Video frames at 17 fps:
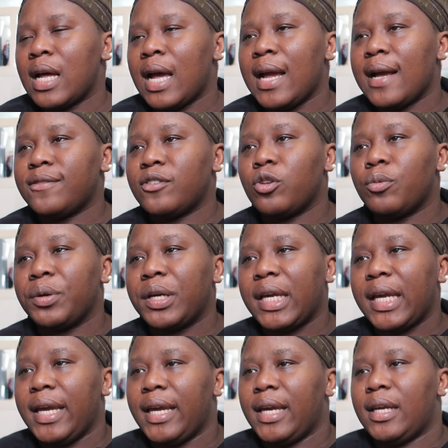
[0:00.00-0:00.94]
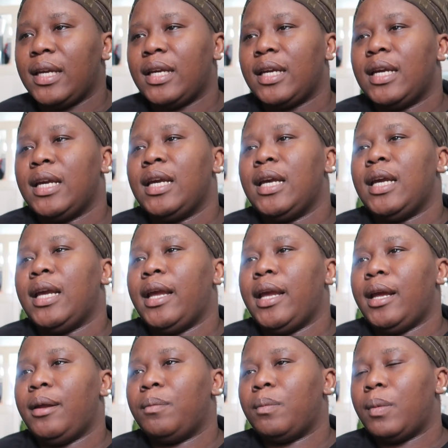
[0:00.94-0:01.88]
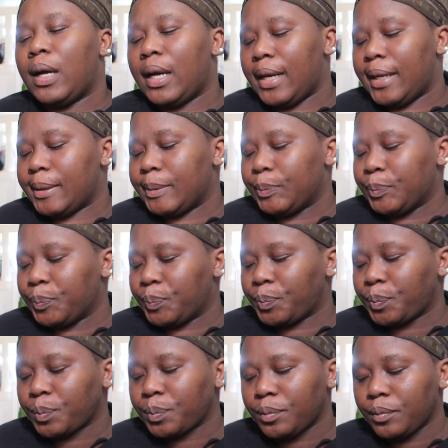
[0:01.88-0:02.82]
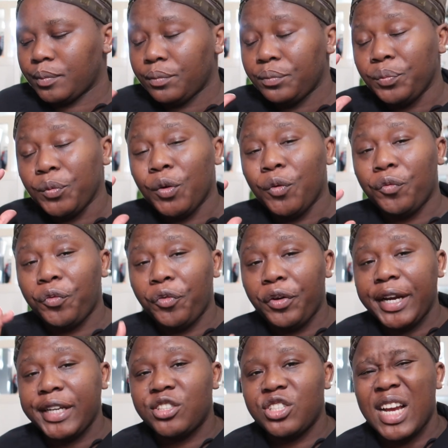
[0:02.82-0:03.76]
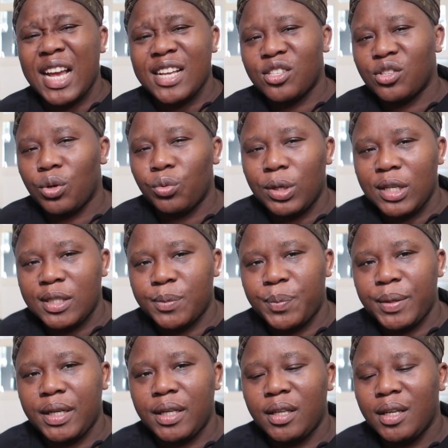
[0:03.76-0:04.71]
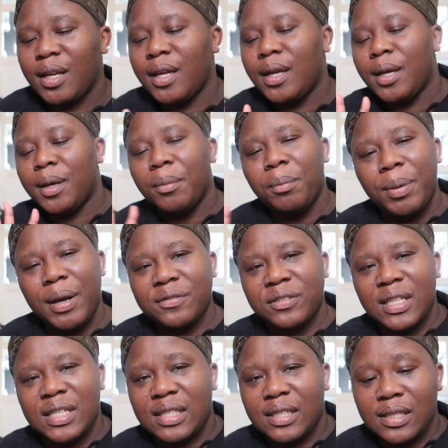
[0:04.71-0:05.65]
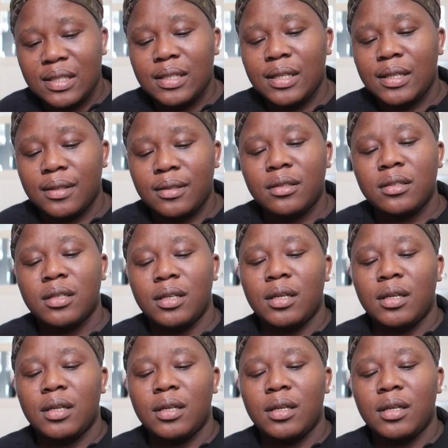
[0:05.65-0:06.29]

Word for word: I have some cake in my fridge. You guys know it's been birthday season